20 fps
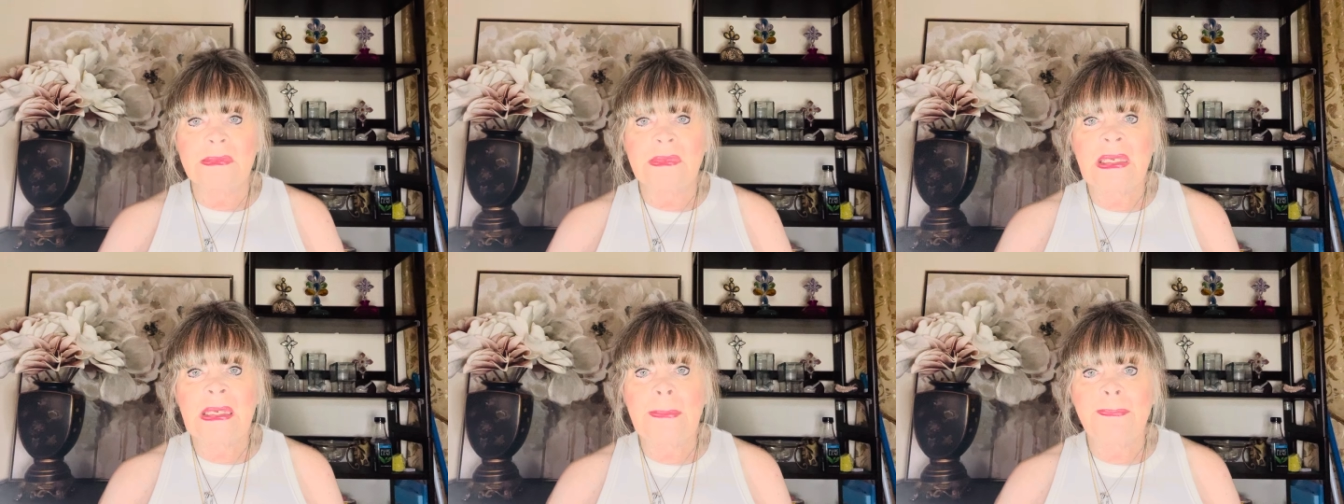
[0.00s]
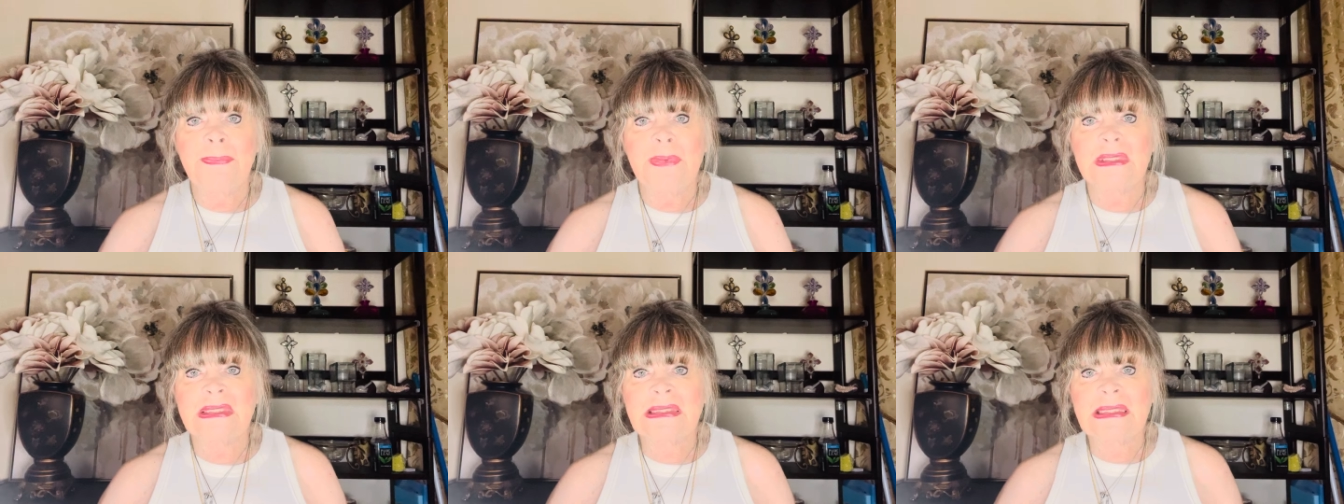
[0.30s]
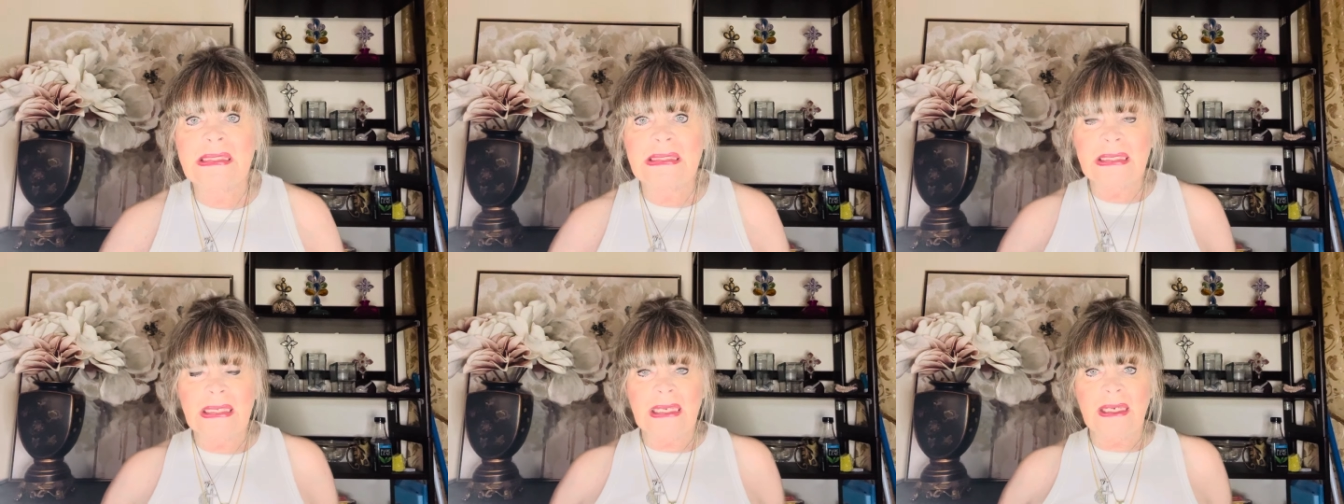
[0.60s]
keep their
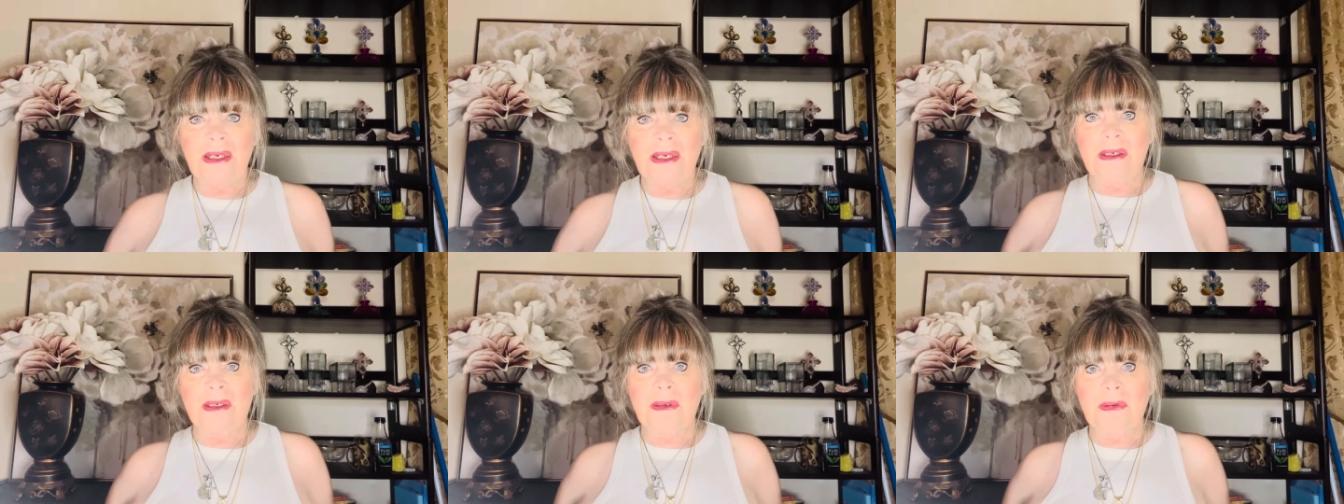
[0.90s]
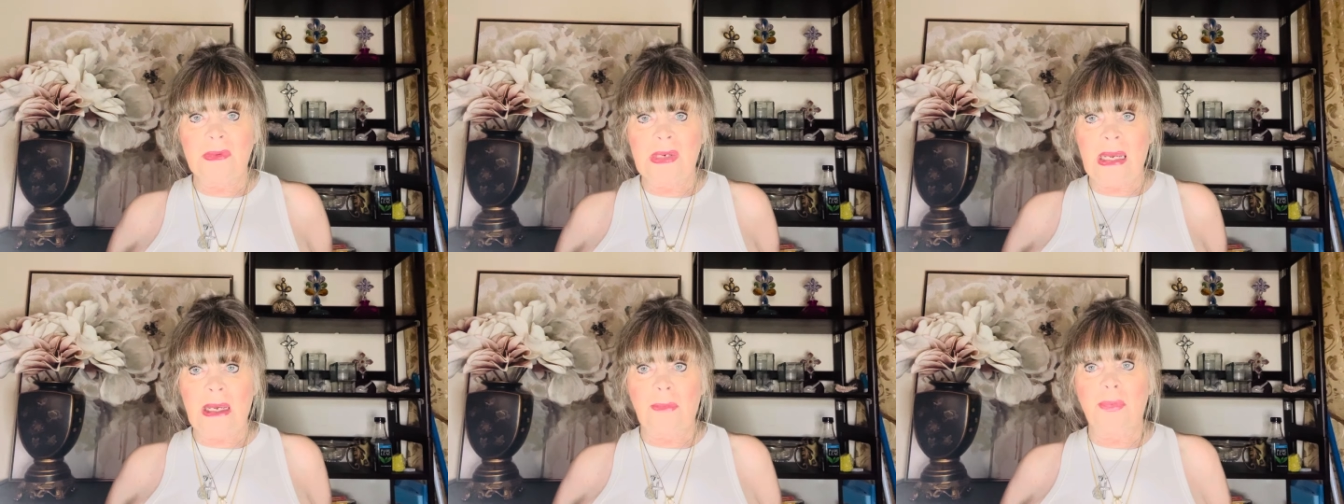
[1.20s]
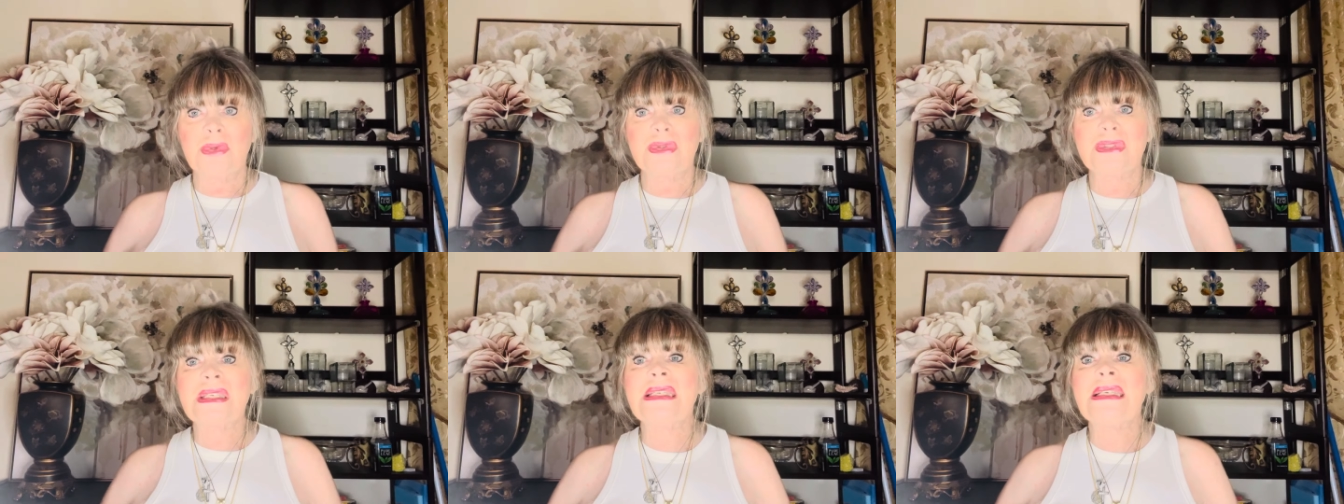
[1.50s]
skincare uh,
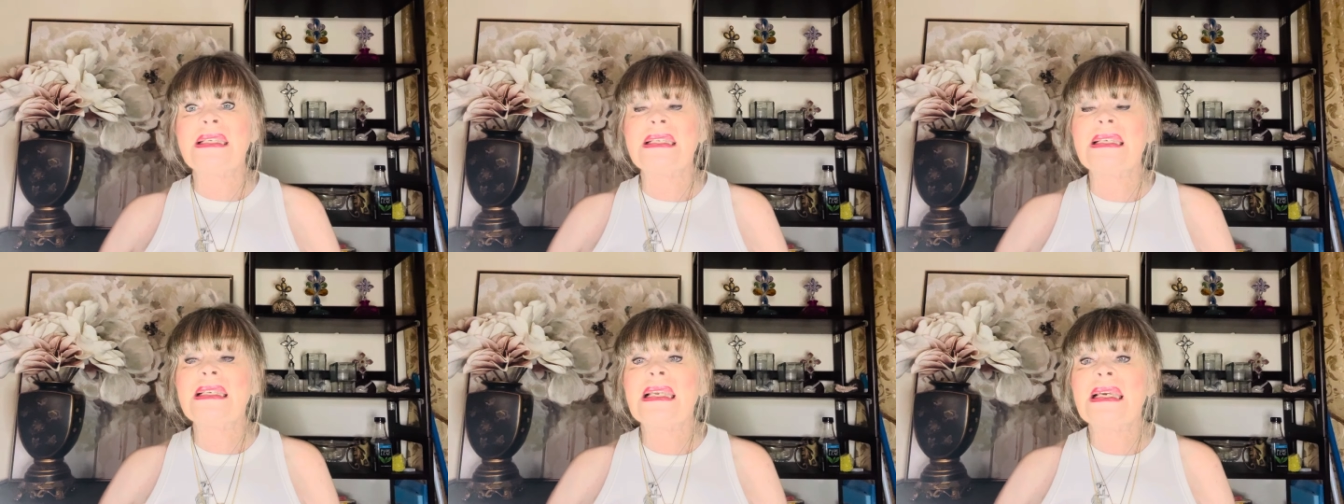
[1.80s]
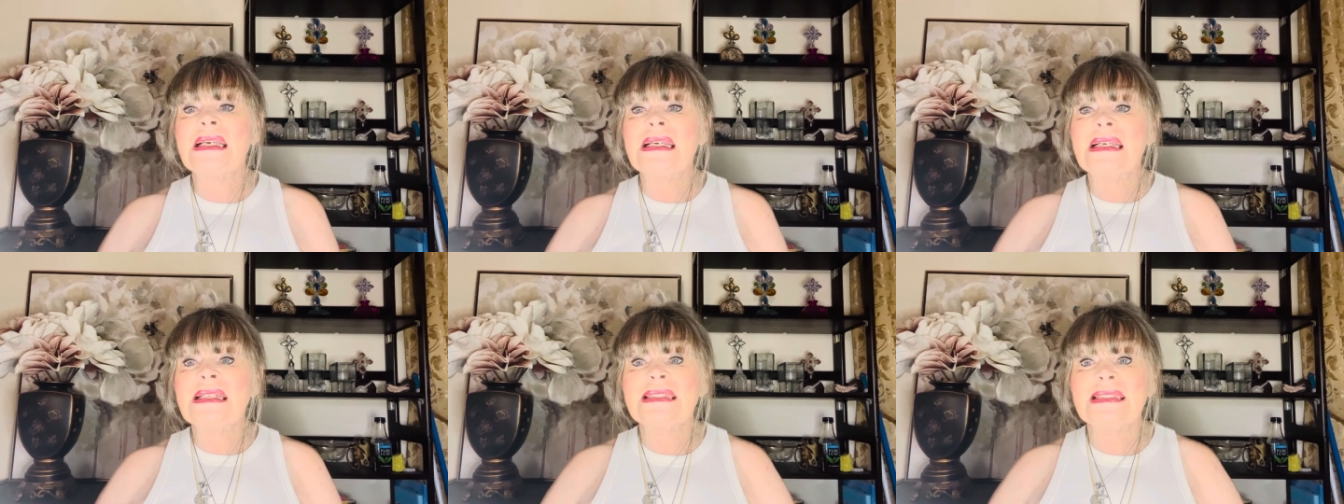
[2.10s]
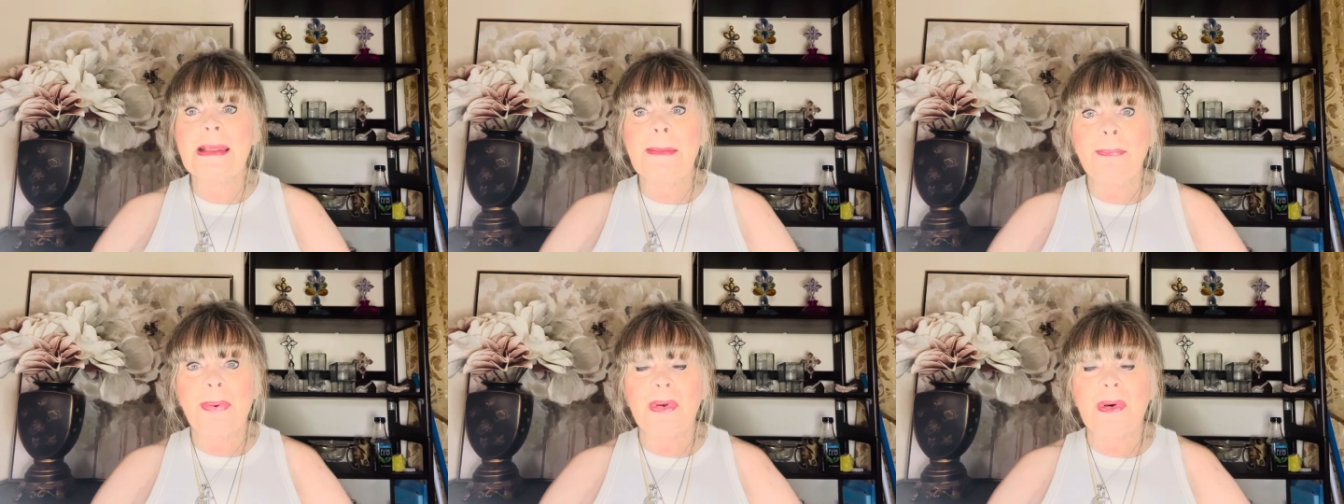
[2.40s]
routine
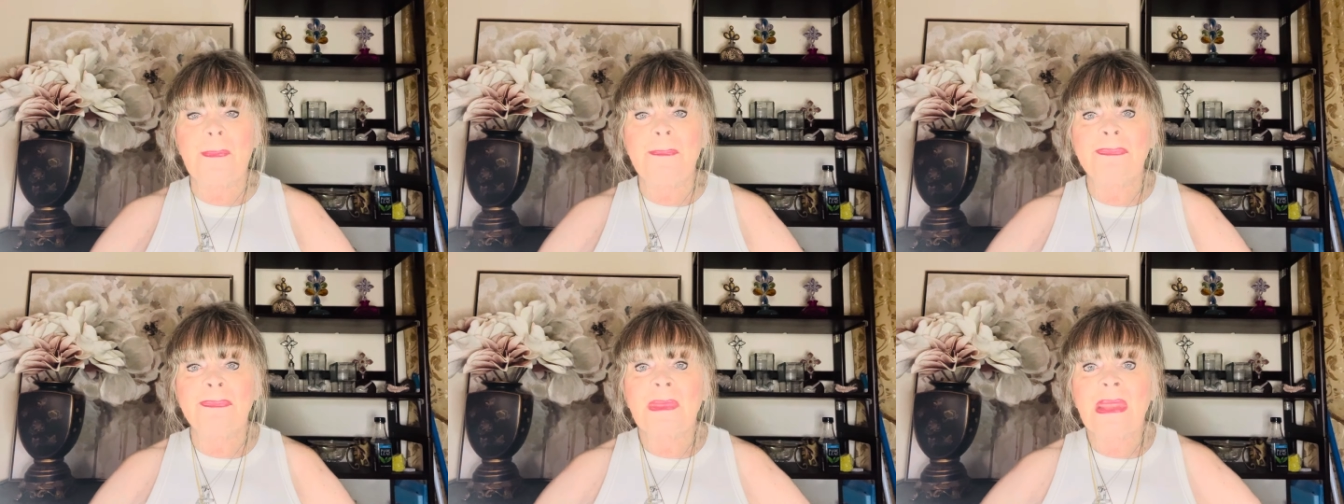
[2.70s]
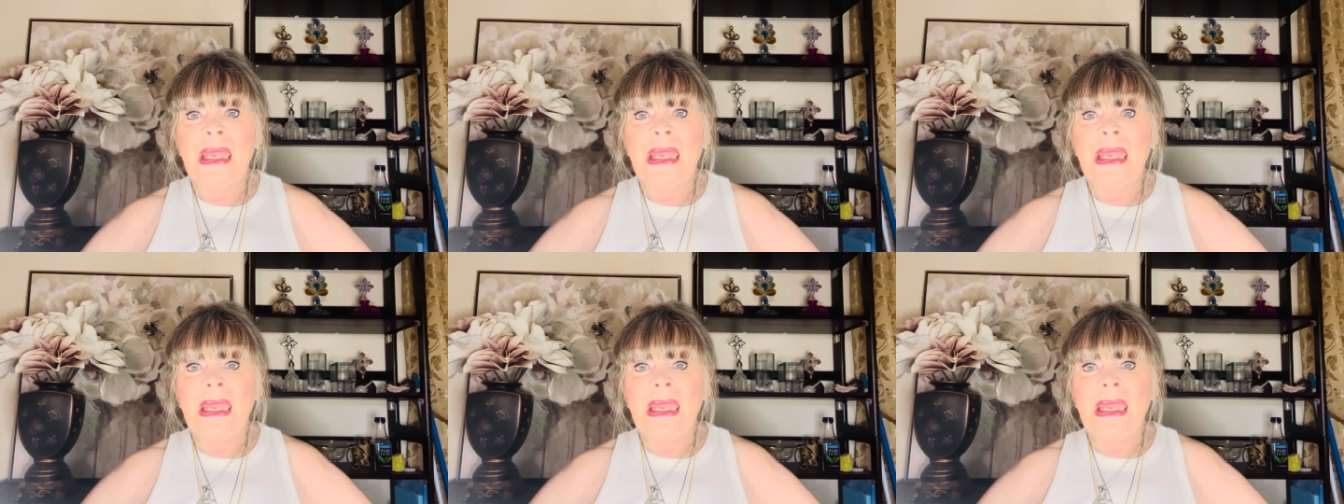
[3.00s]
simple.